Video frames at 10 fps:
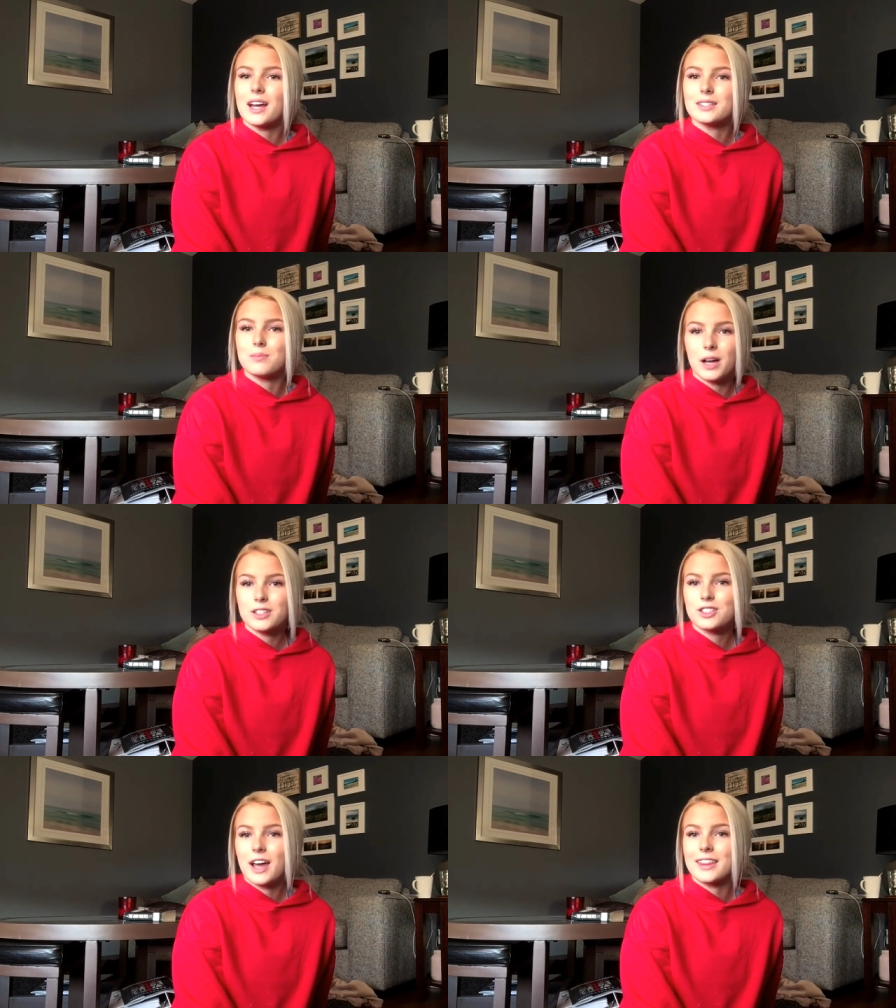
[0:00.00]
as
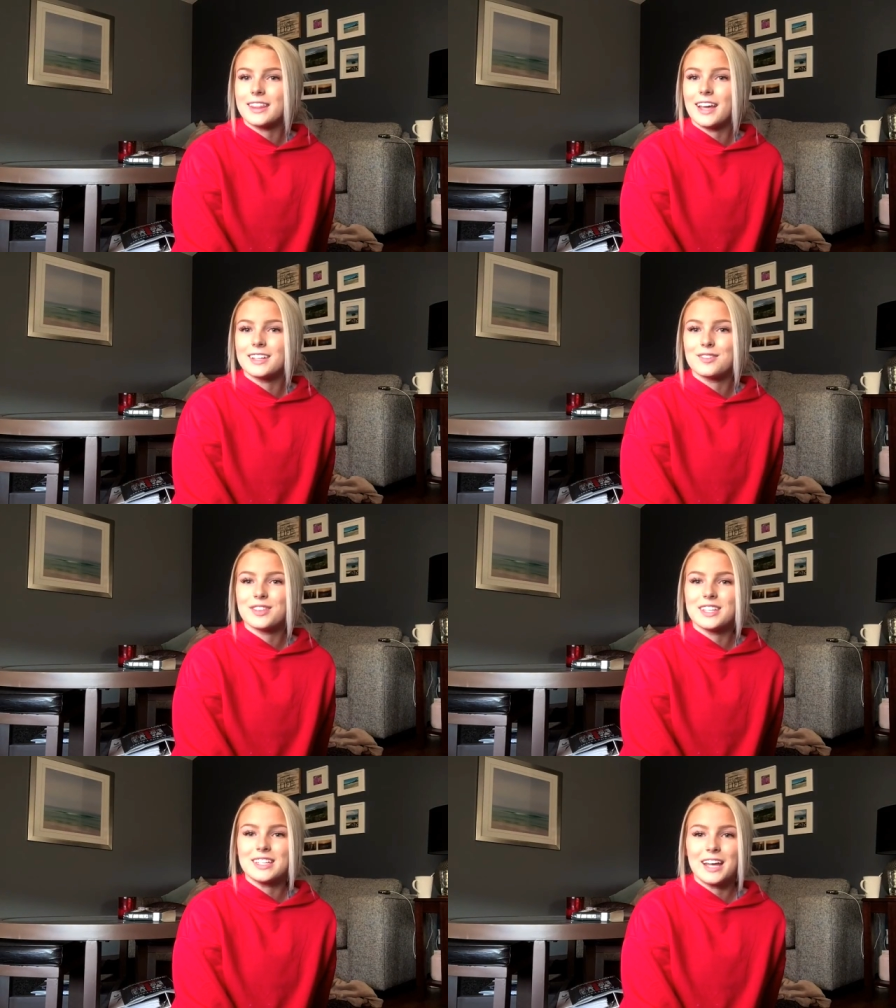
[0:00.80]
much at the end of
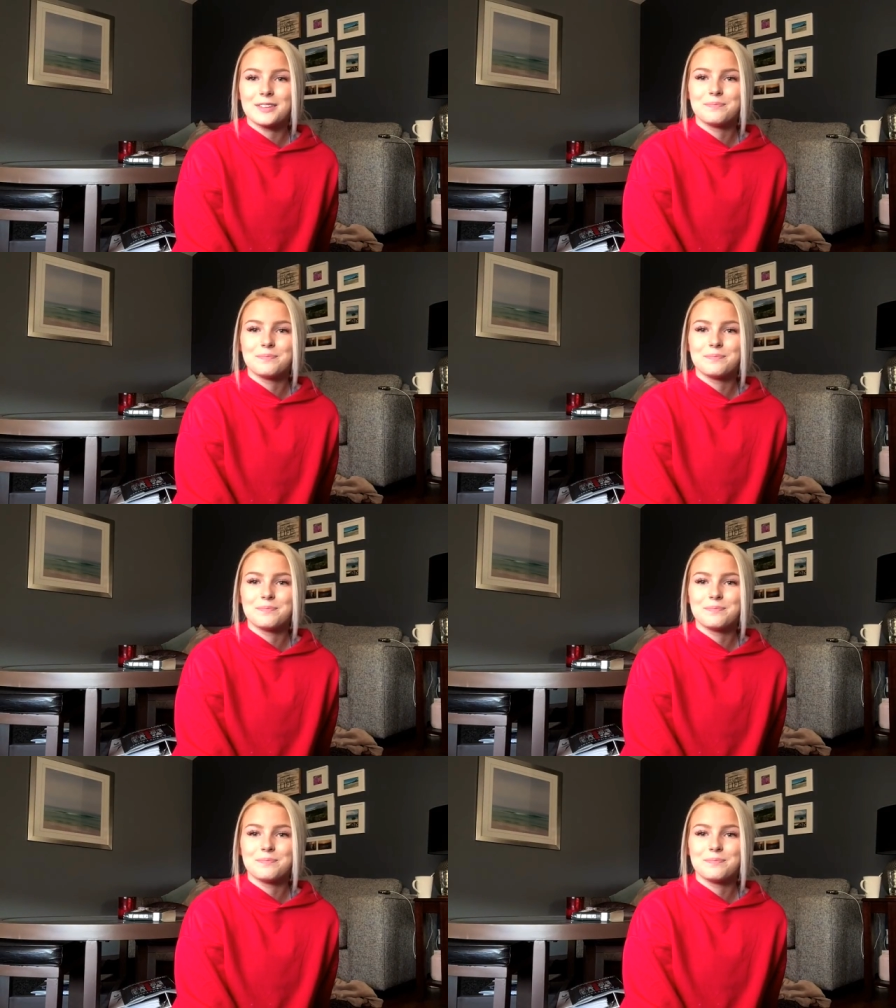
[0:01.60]
the day.